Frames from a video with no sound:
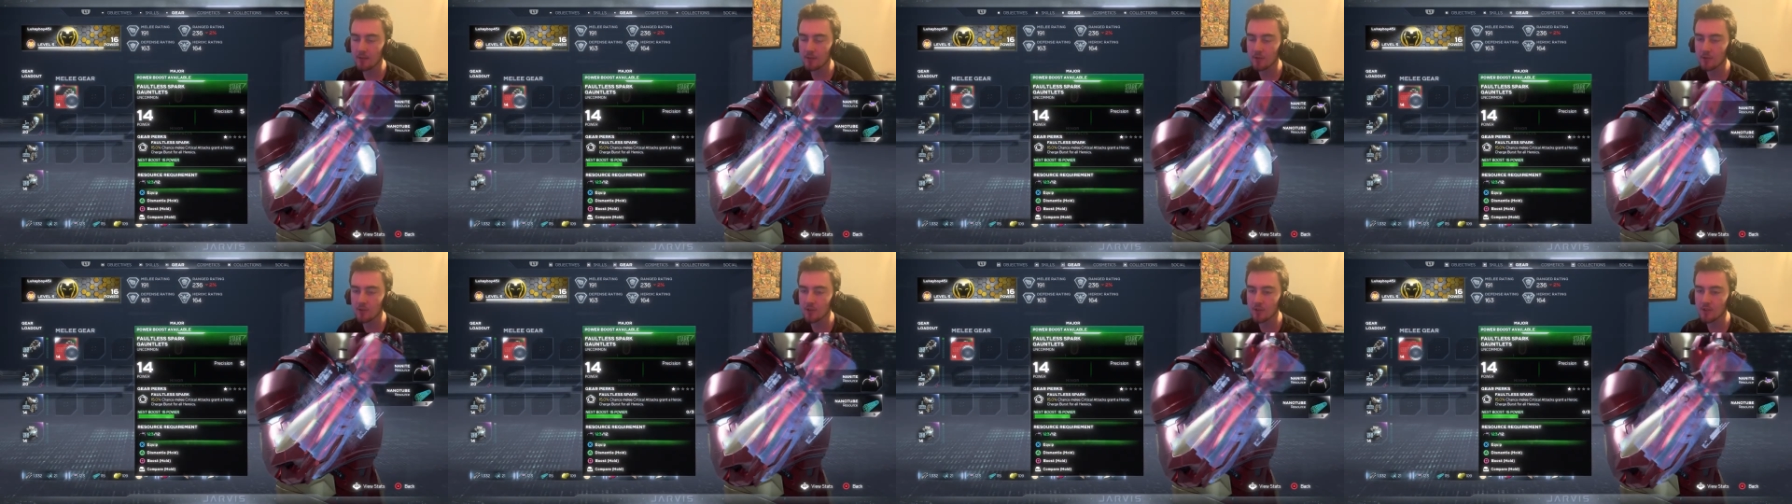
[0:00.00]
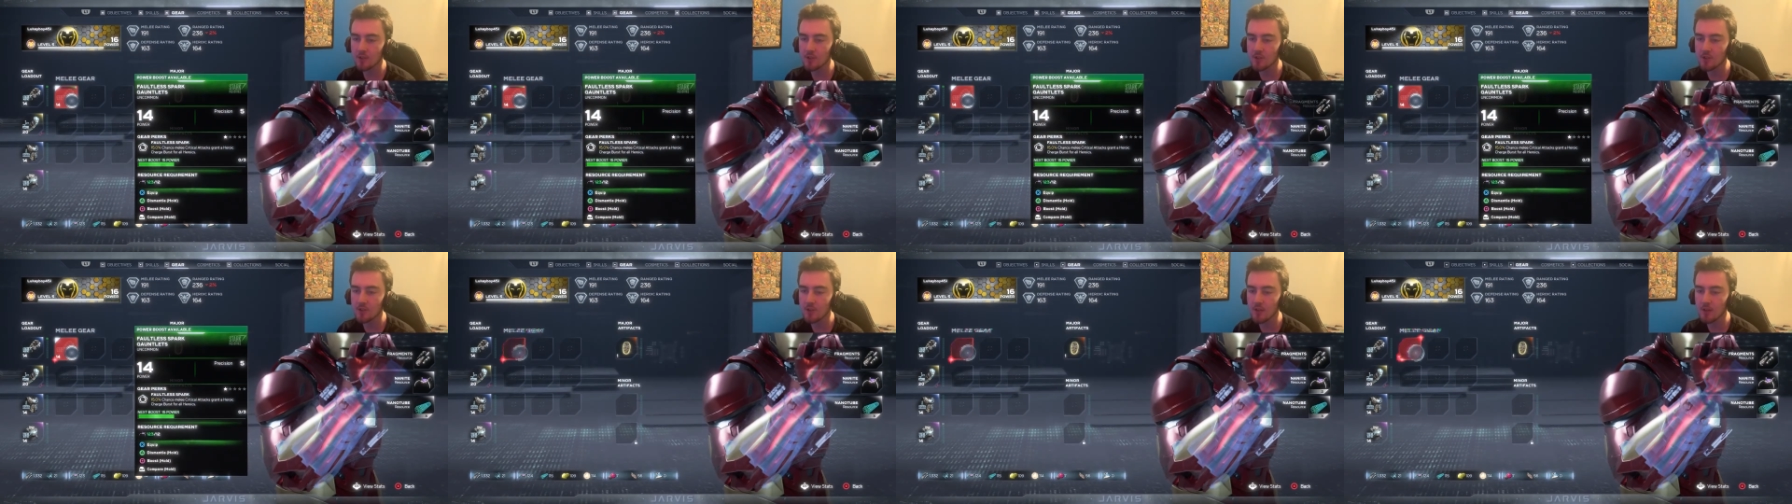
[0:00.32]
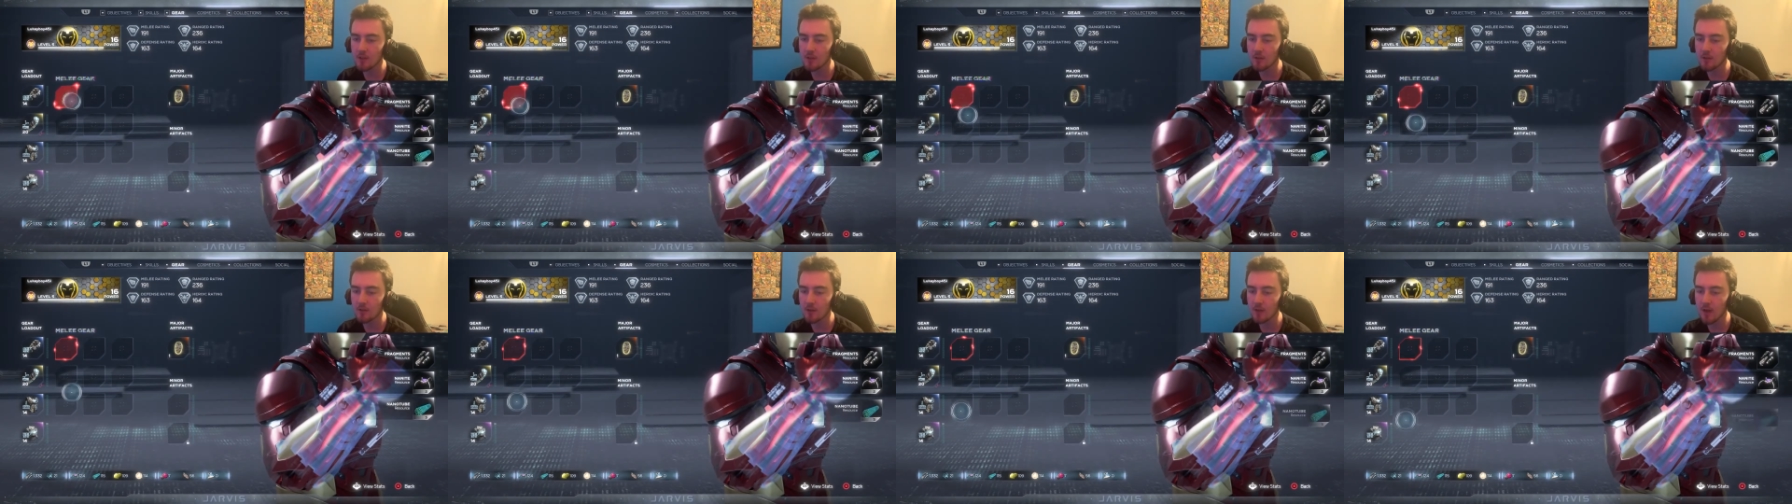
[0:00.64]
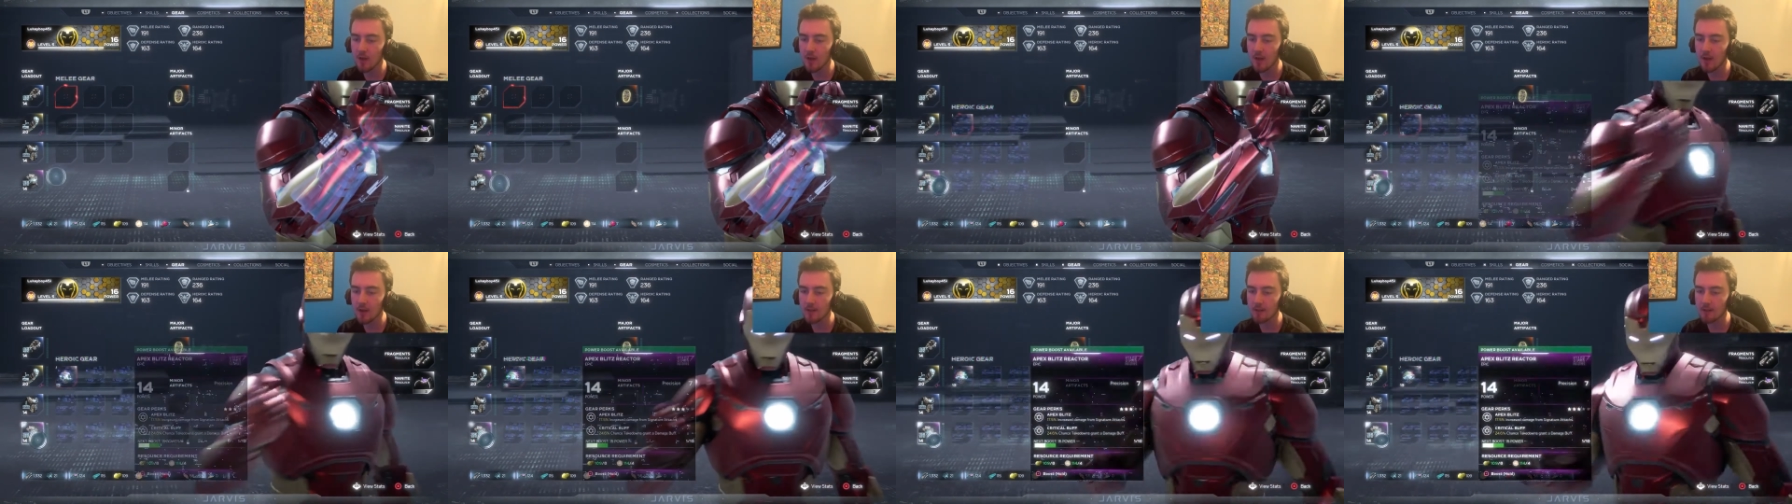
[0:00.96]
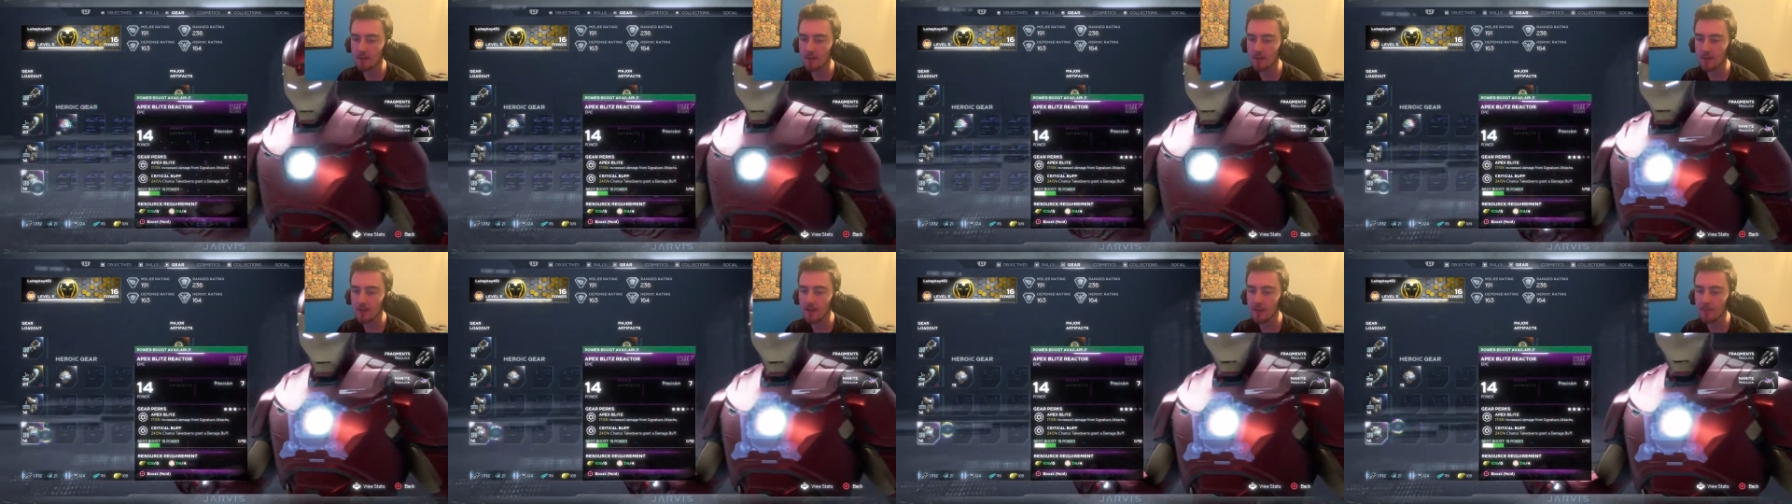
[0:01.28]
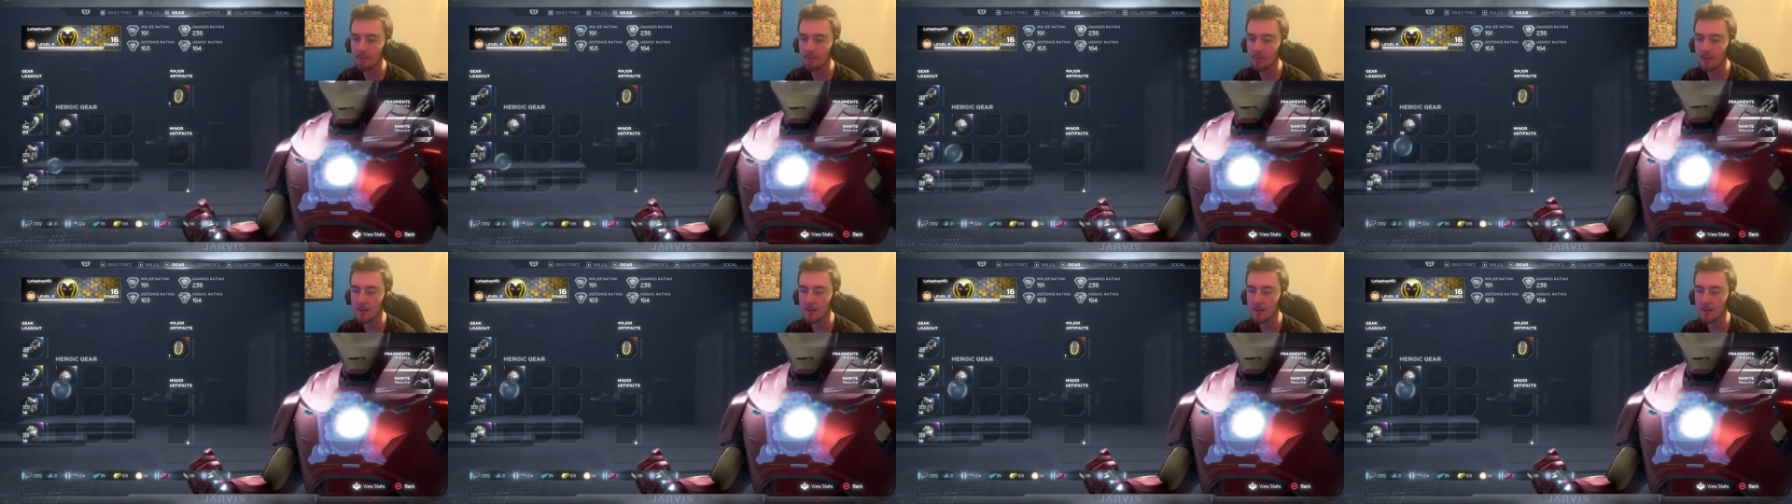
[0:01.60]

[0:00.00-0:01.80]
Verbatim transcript: Usually legendaries are hard to get,